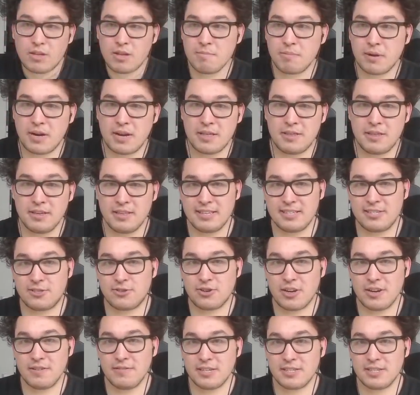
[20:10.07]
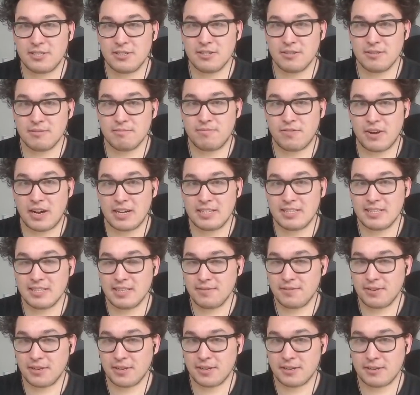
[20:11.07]
But I think this Draven is still fine to
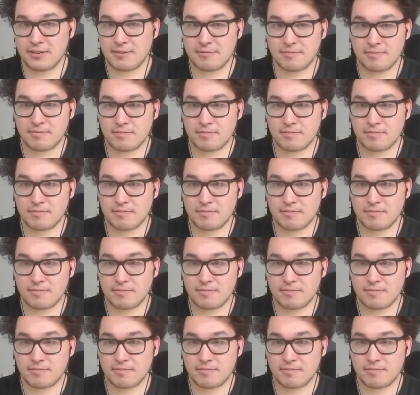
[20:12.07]
live here.